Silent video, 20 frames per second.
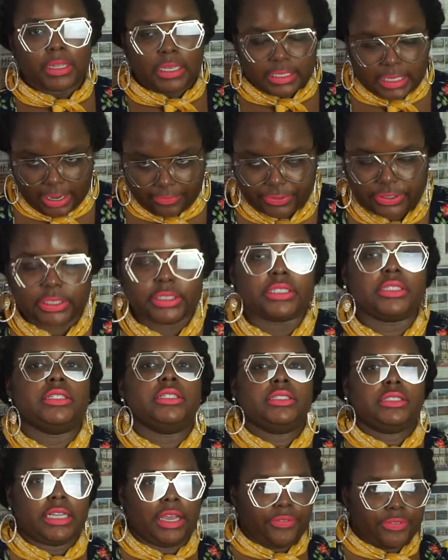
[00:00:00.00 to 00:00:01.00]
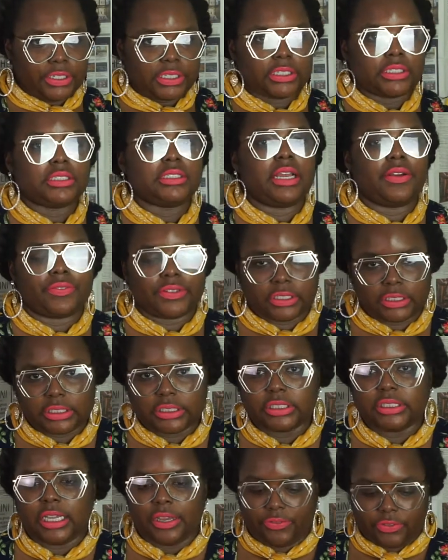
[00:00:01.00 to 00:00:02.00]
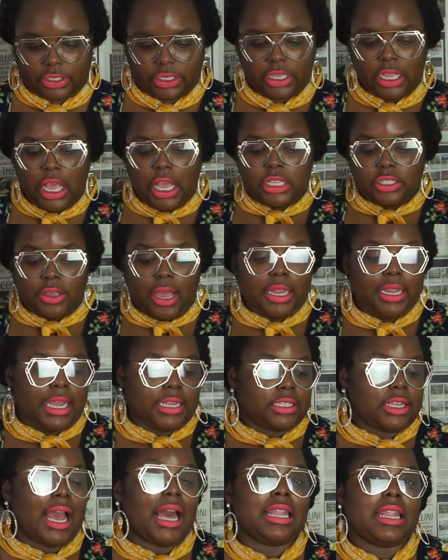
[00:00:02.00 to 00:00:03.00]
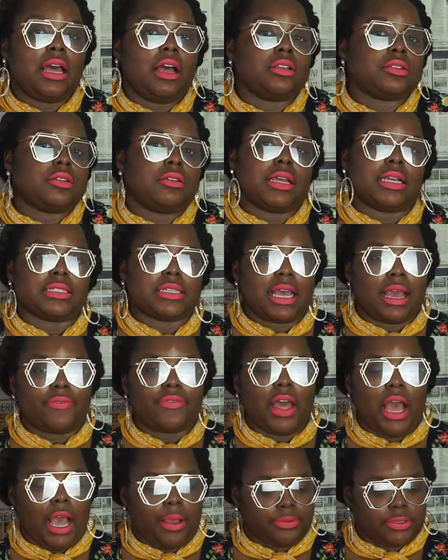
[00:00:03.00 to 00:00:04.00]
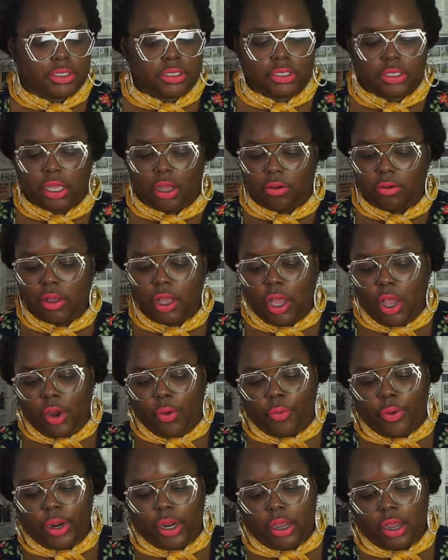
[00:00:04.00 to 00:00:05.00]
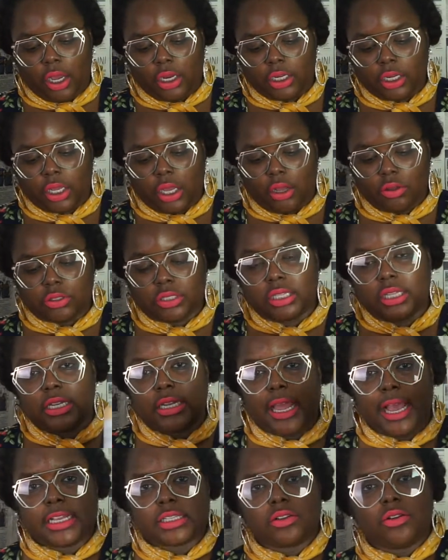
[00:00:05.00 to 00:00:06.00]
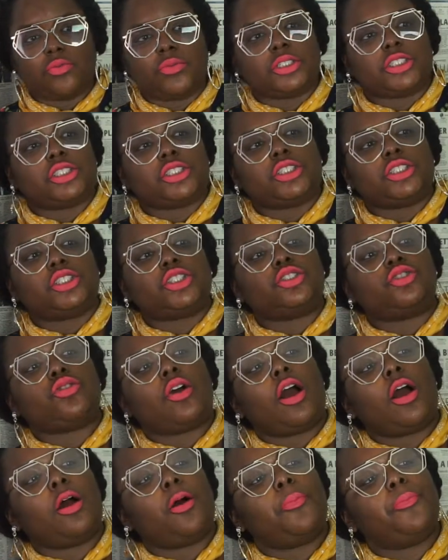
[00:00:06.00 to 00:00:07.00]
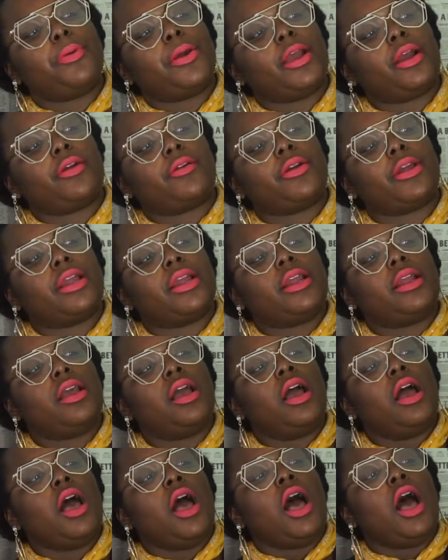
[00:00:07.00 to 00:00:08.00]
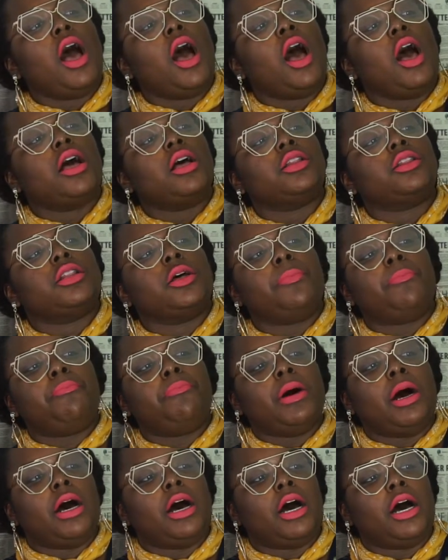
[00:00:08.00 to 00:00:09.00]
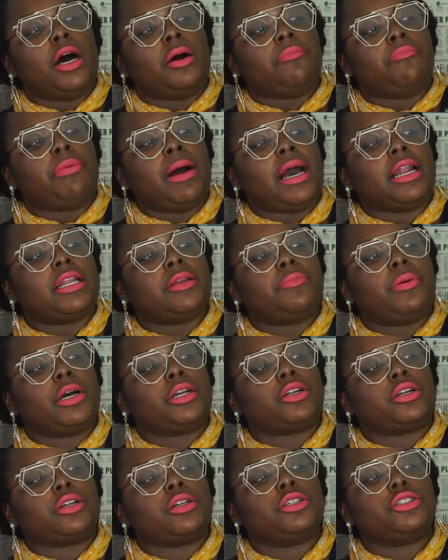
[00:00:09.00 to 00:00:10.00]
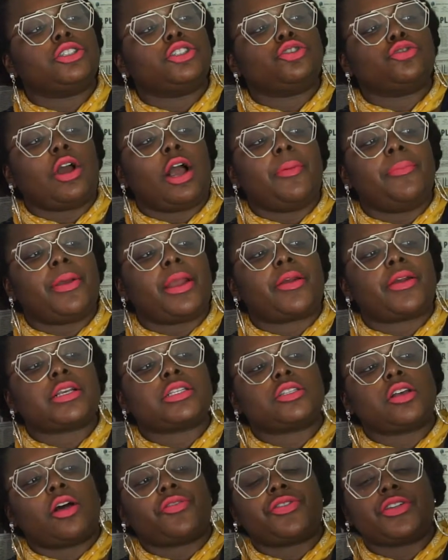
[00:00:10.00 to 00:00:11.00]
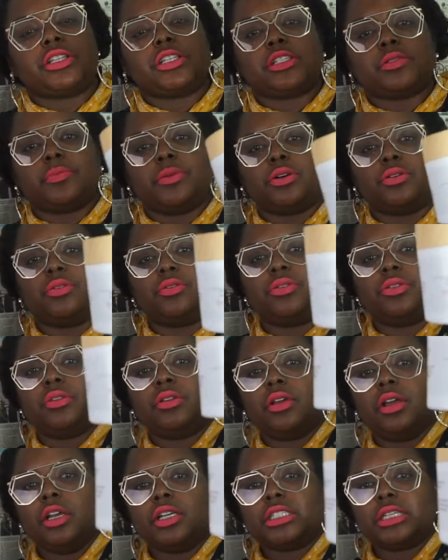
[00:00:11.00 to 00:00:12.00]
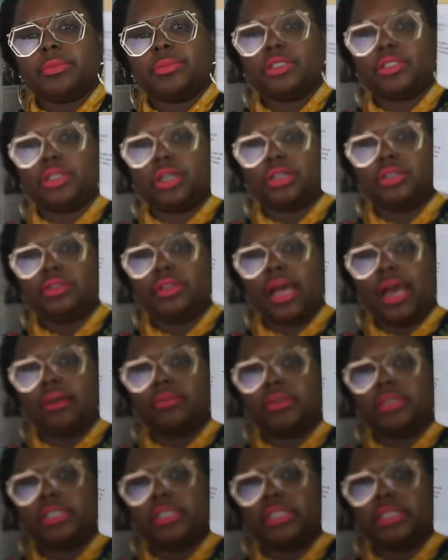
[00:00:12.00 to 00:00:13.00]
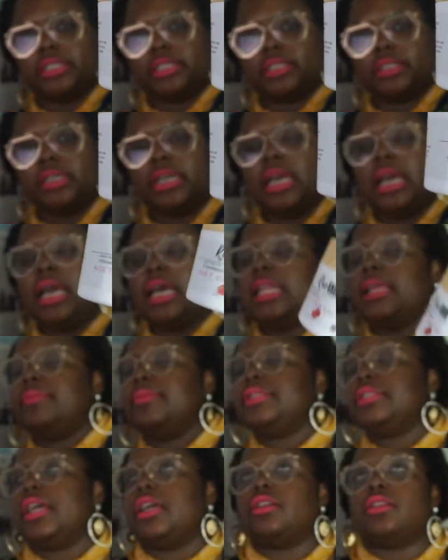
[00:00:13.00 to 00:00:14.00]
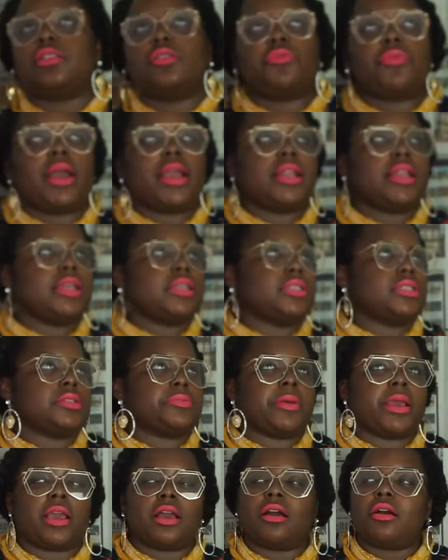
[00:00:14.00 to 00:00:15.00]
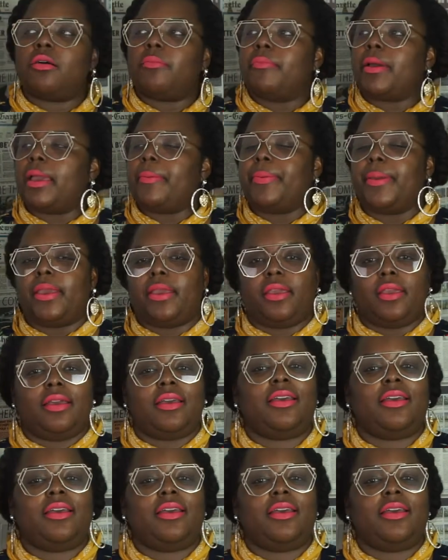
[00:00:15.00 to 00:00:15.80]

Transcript: Definitely, definitely, definitely, definitely. So I like to, I also like to have the option. So we're gonna go to the next one, which is the strawberry, the uh, body butter strawberry soft and smooth. So I'm going to show you that one here. And let me tell you the way this smell, baby.